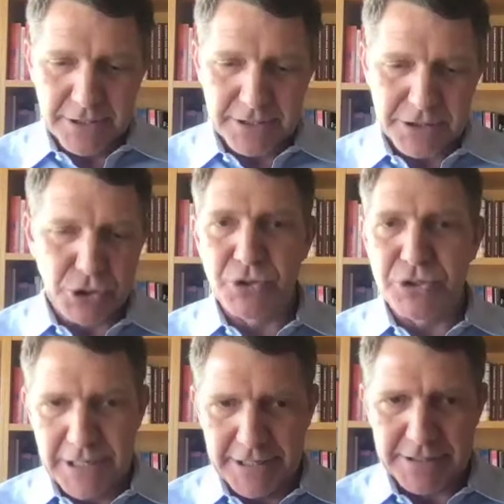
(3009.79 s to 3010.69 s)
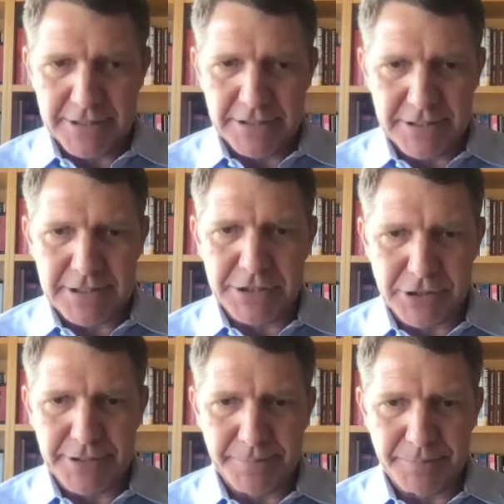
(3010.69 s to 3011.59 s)
to choose sides,
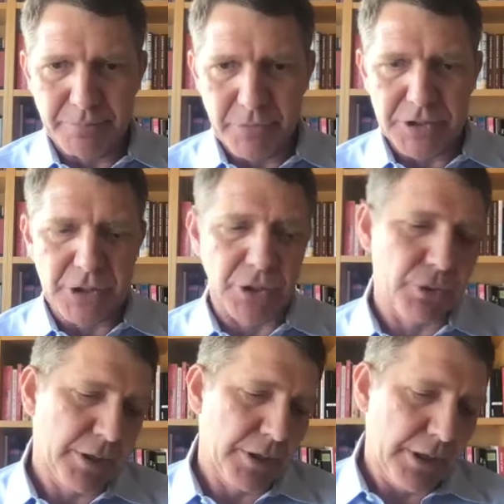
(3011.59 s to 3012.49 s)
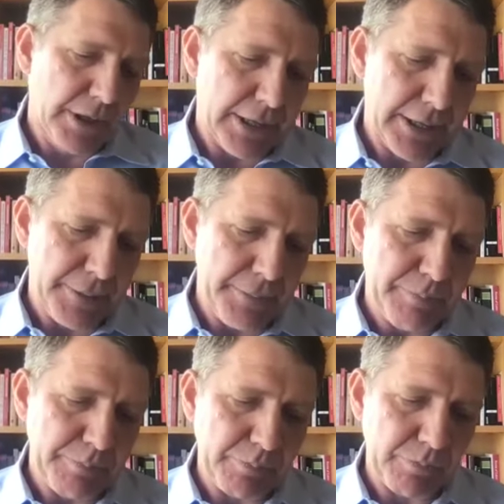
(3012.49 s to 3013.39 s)
essentially. So
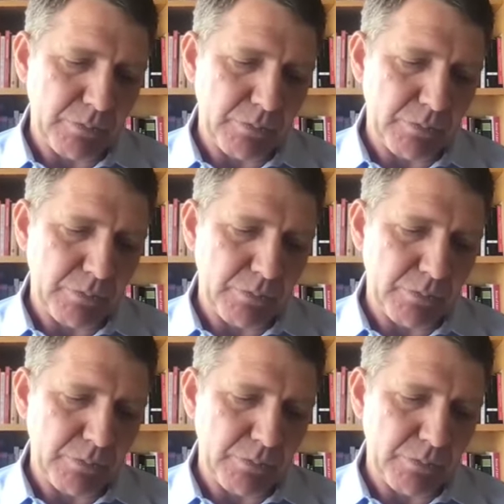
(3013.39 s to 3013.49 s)
um,